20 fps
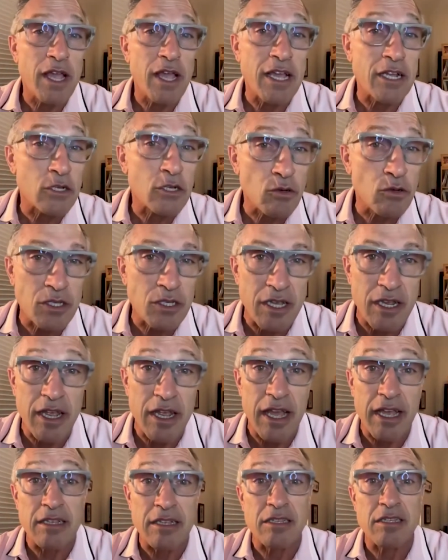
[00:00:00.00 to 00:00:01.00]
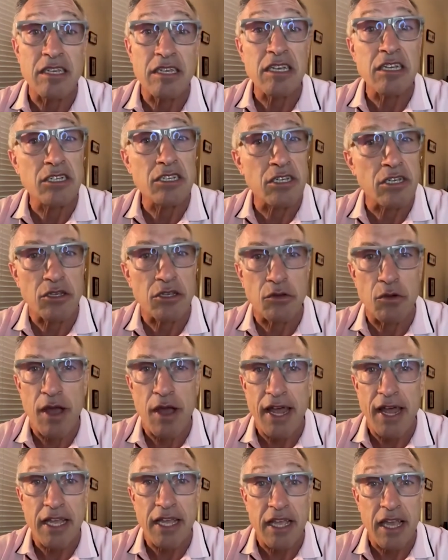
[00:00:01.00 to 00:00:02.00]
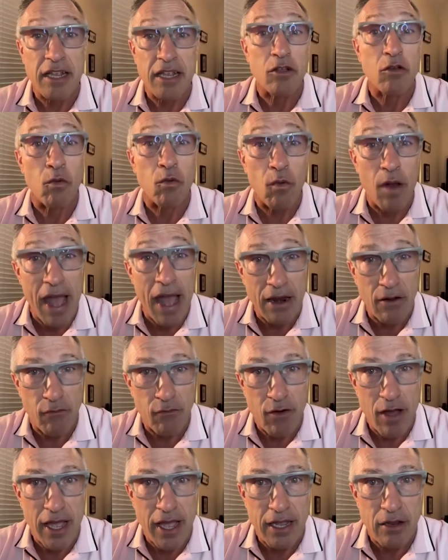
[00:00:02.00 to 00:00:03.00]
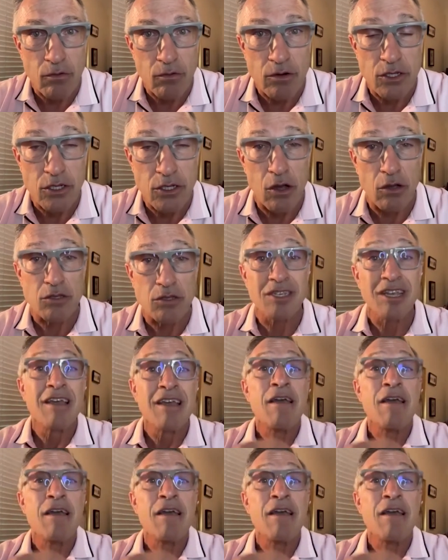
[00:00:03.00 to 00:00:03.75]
interested in teaching you how to get gratifying results,